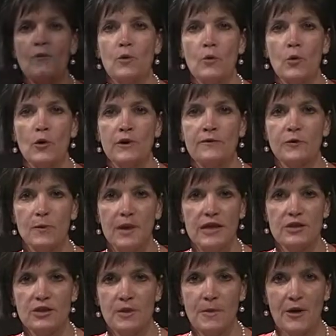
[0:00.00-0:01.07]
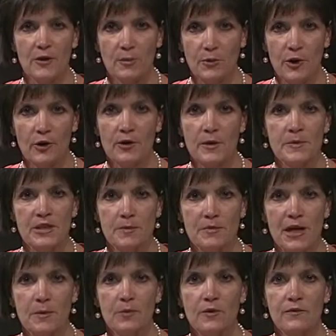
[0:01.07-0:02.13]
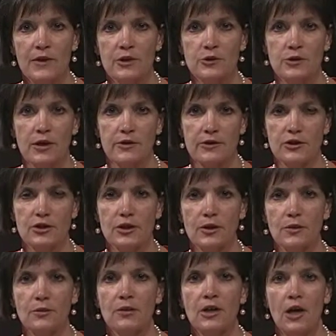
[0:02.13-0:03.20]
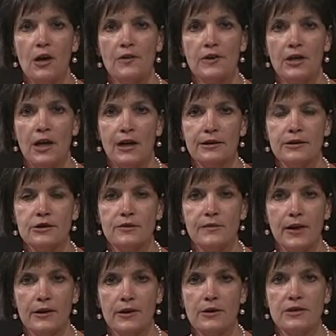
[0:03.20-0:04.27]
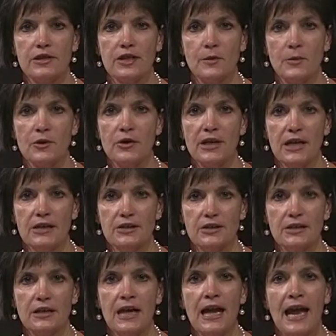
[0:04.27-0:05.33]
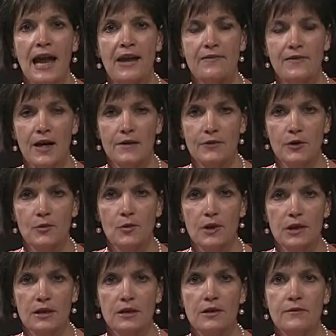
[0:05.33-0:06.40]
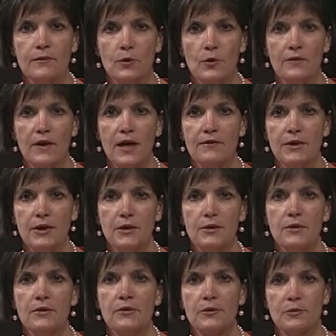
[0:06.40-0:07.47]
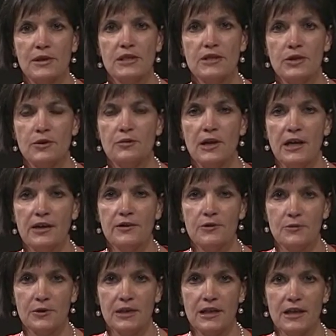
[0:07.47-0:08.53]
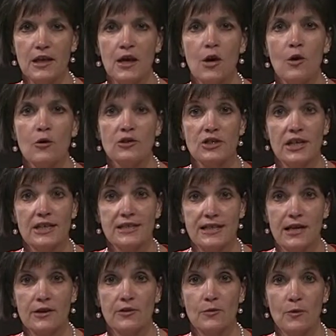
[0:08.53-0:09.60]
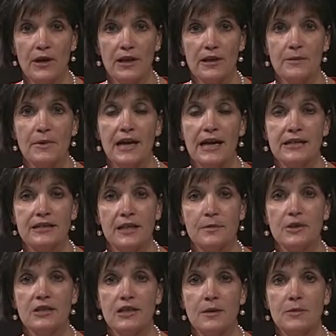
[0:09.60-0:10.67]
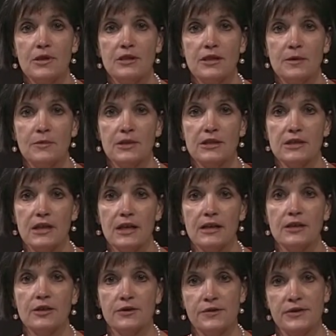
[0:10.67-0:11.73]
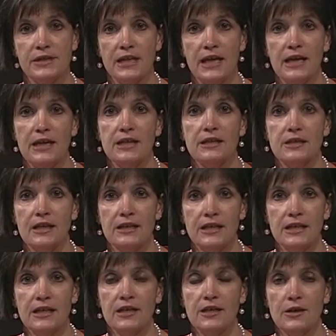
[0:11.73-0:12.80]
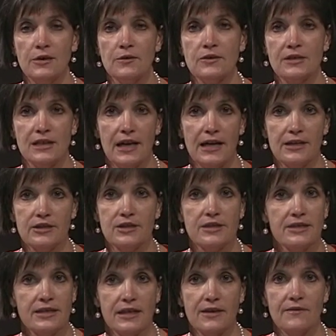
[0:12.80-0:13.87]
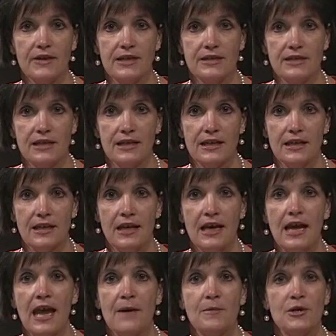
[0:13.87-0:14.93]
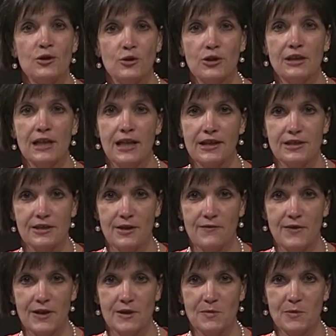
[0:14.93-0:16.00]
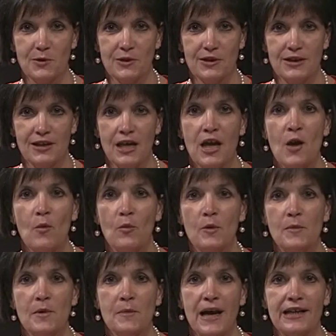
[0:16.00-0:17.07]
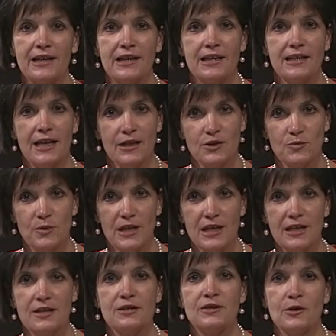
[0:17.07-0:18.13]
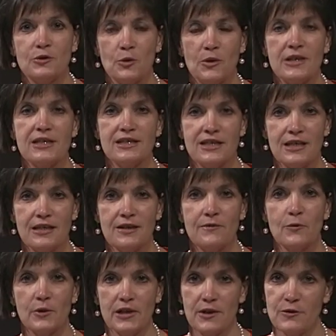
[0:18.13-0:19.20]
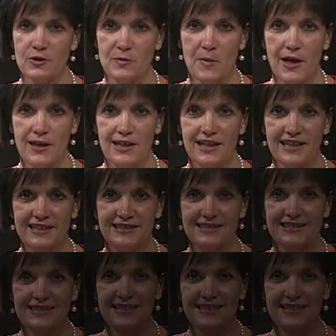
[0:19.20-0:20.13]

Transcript: For more information about the programs and people featured on the show, call the College of Fine Arts and Communication at 501 450 3293 or check us out on the web at www.uca.edu/cfac and be sure to like us on Facebook. We'll be back again next week, so join us then for another spotlight.